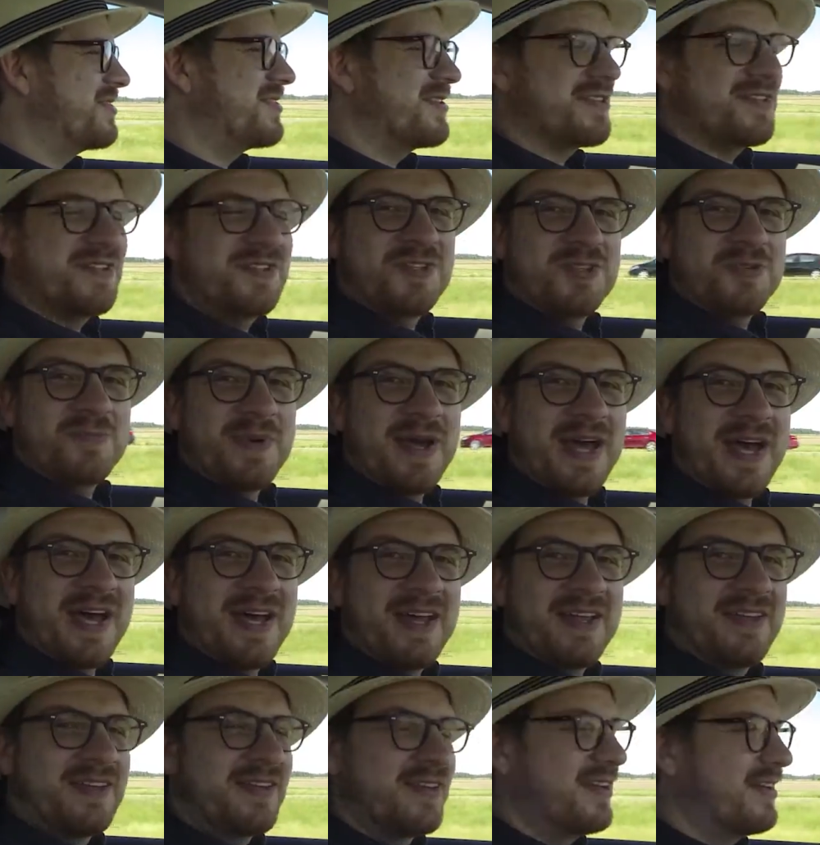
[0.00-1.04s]
isn't too
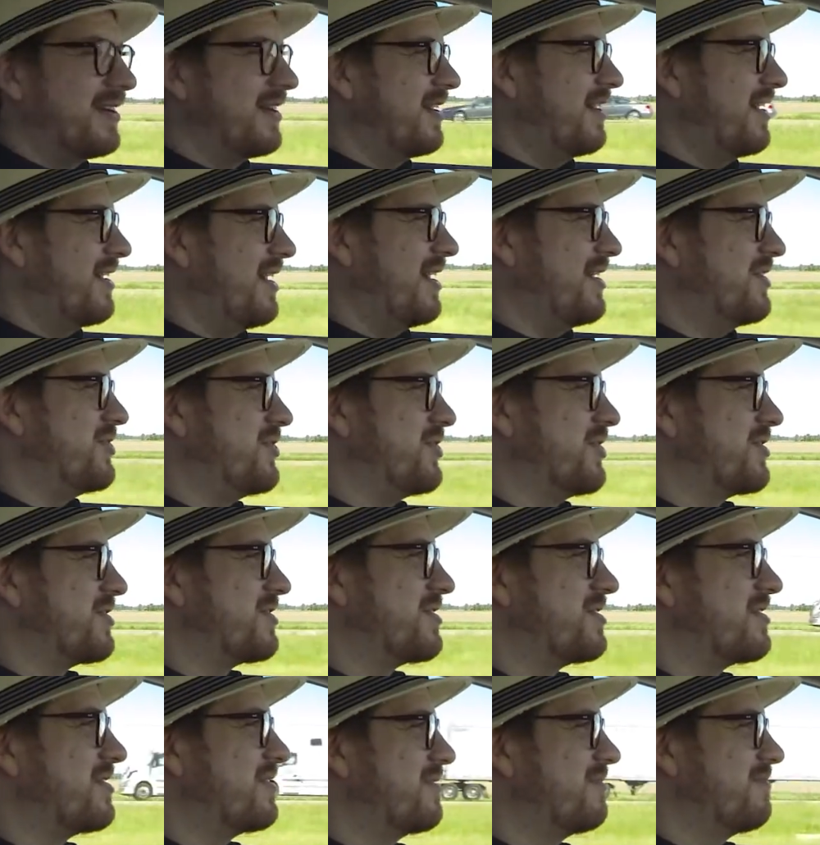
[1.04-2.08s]
bad. It's
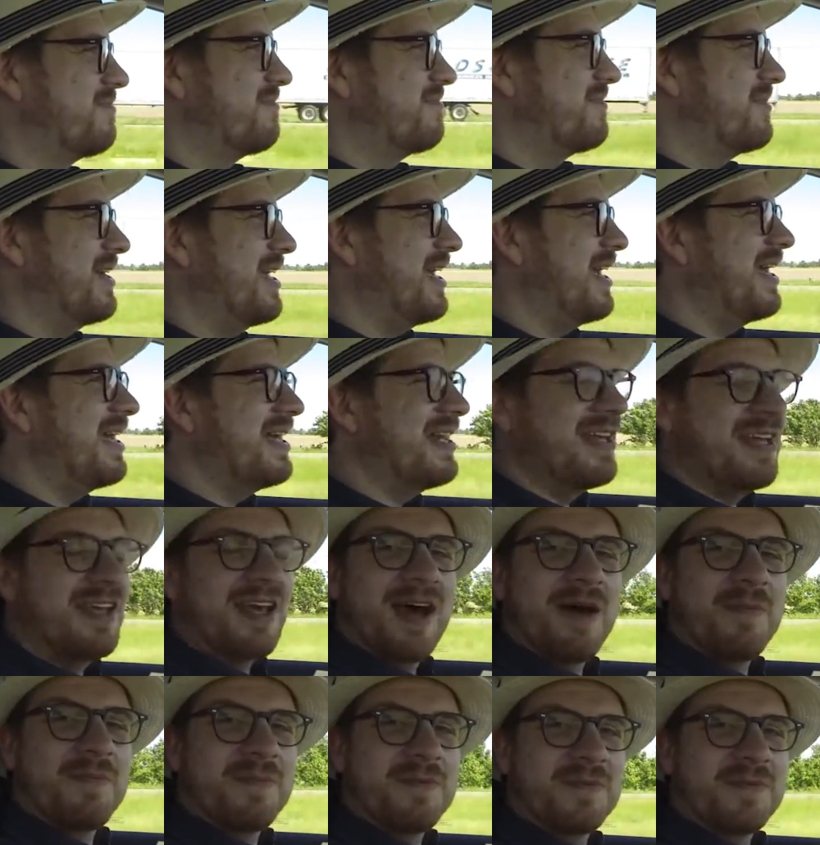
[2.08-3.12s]
just eating
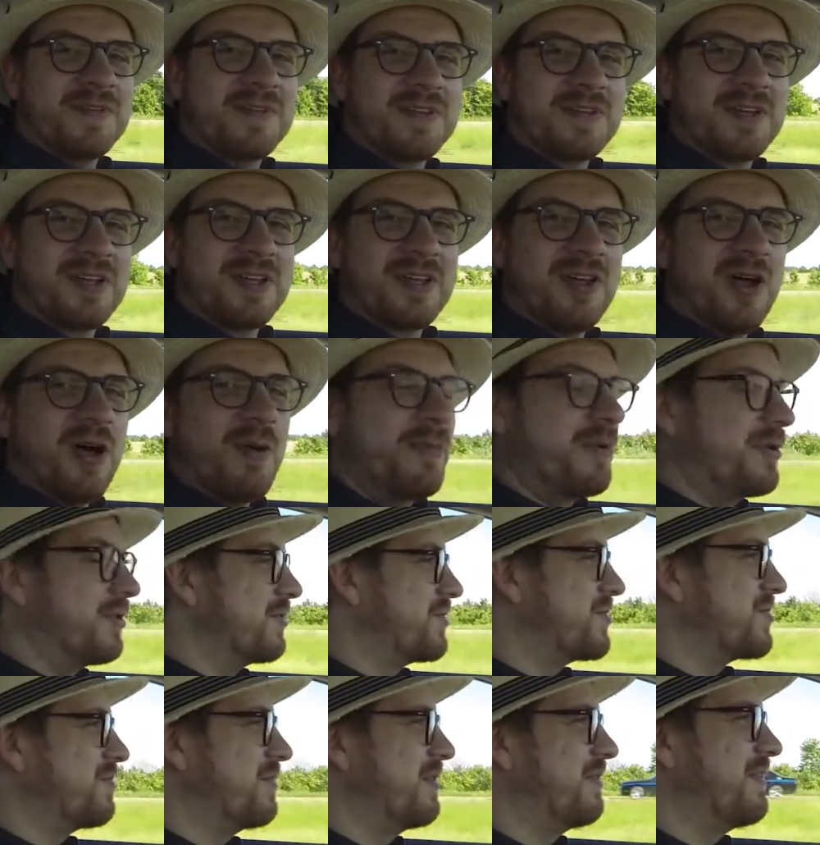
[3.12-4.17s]
up the
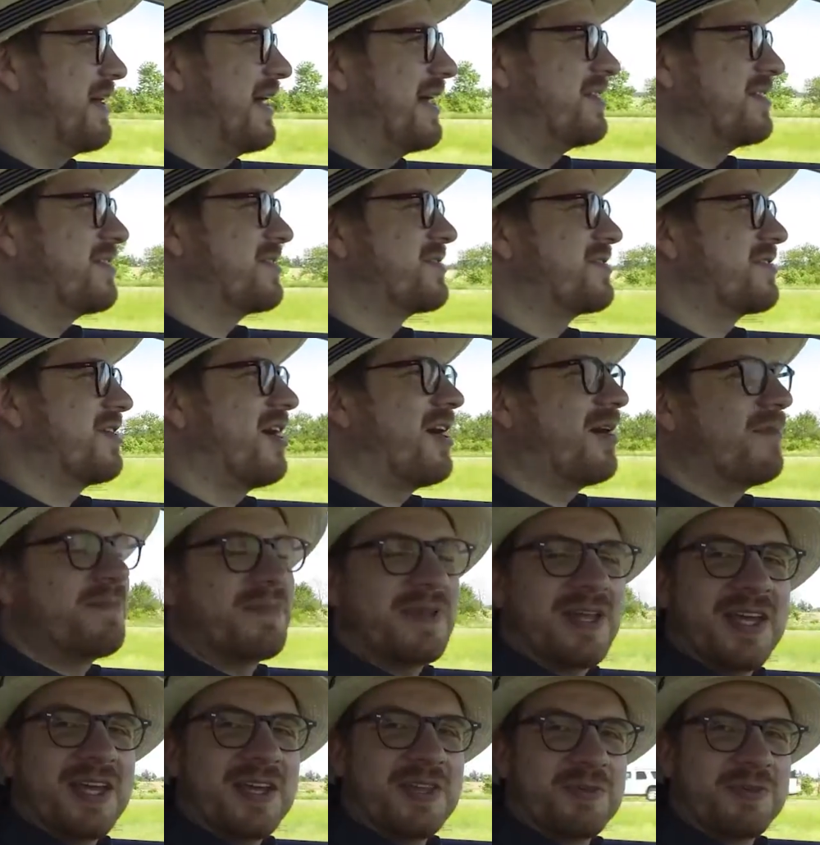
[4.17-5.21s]
kilometers. We've had to stop
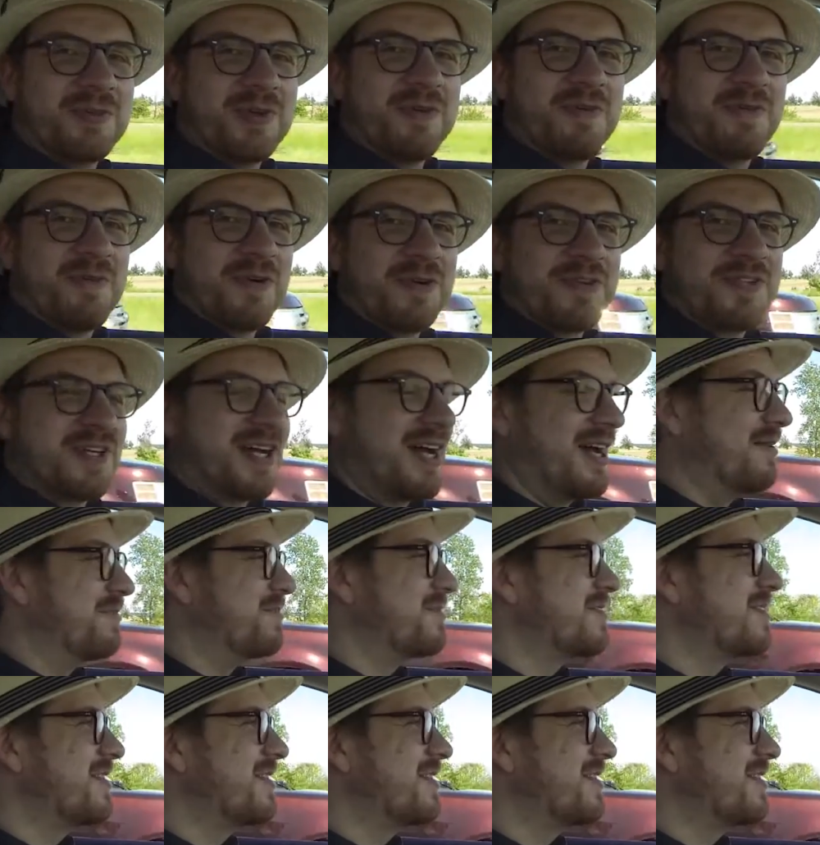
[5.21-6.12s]
like three or four times